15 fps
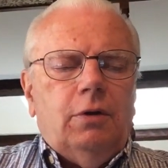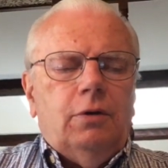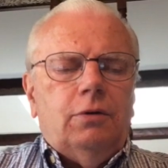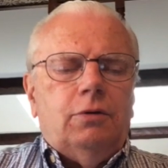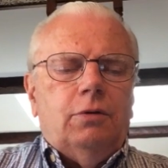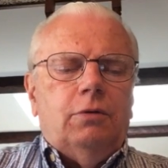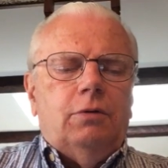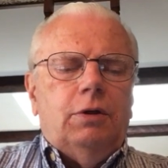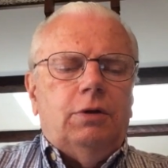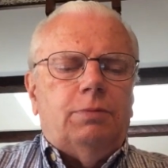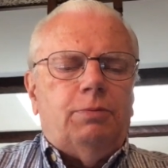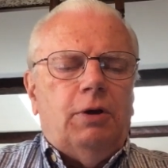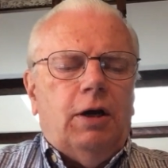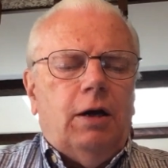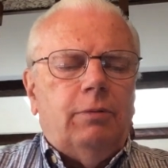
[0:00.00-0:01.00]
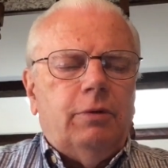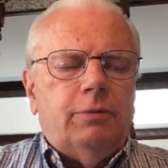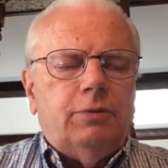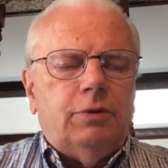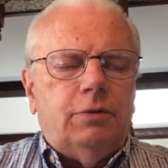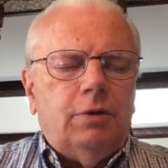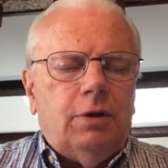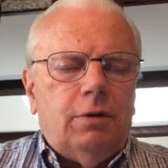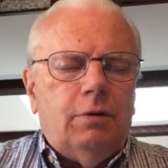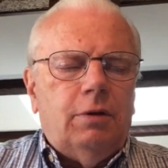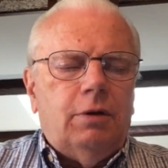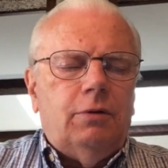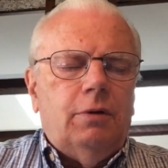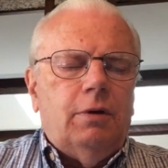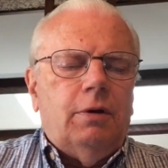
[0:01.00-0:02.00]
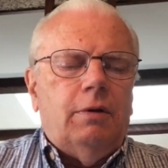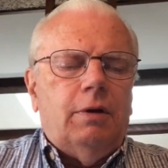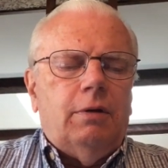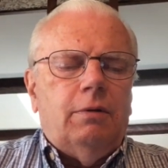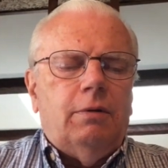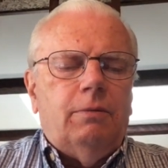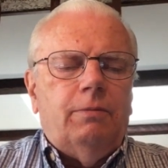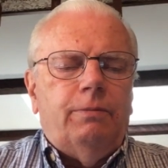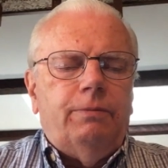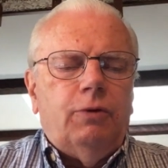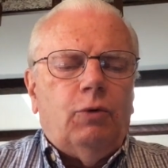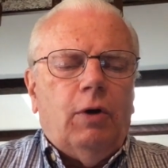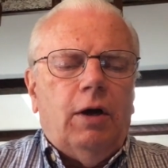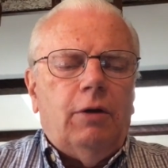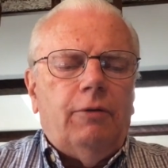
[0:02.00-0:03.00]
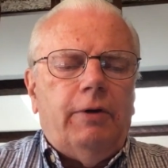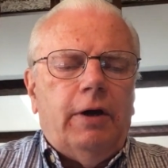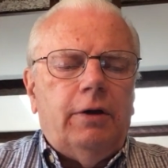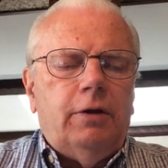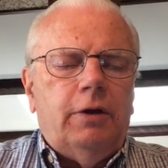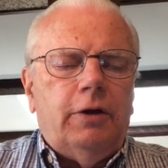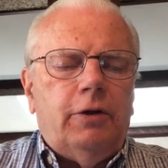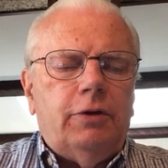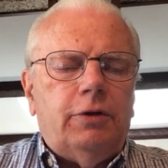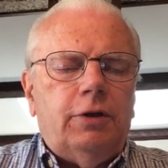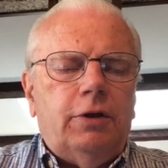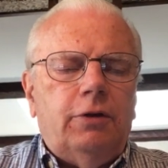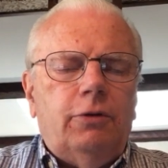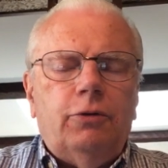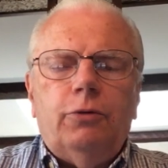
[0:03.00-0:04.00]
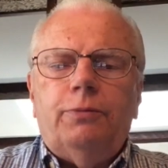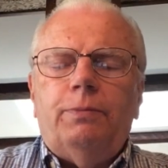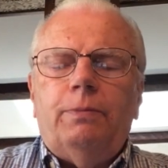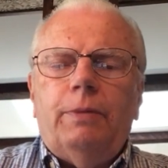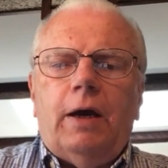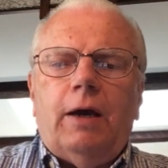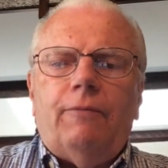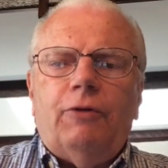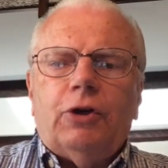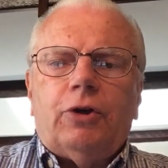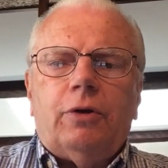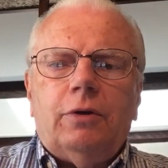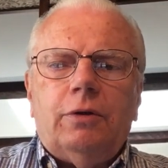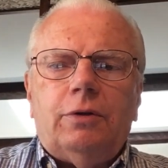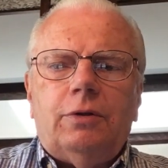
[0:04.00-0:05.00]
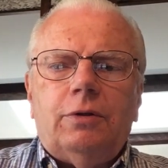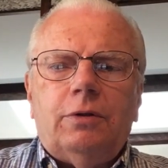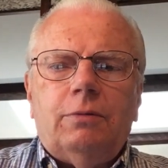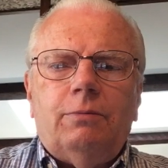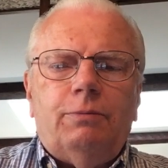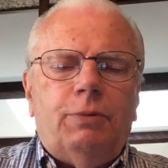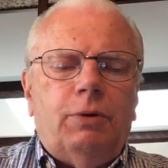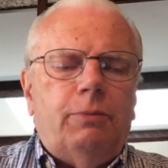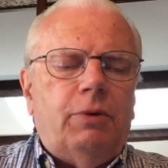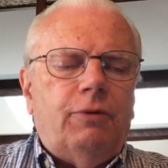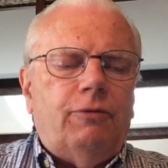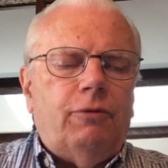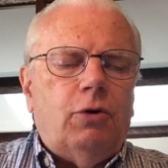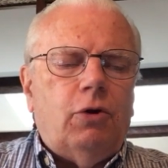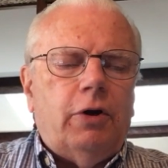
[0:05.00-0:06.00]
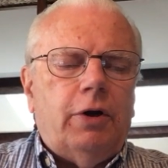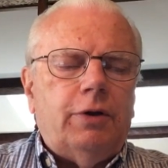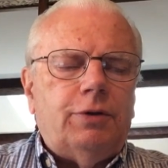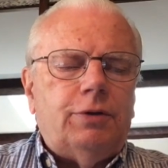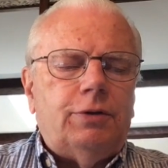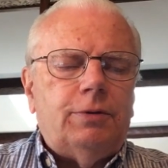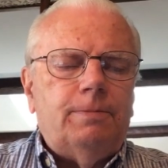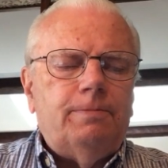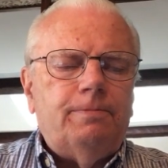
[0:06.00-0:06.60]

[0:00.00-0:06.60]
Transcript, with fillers: to these problems uh, that, uh, that qualified inerrancy group advocates put before us?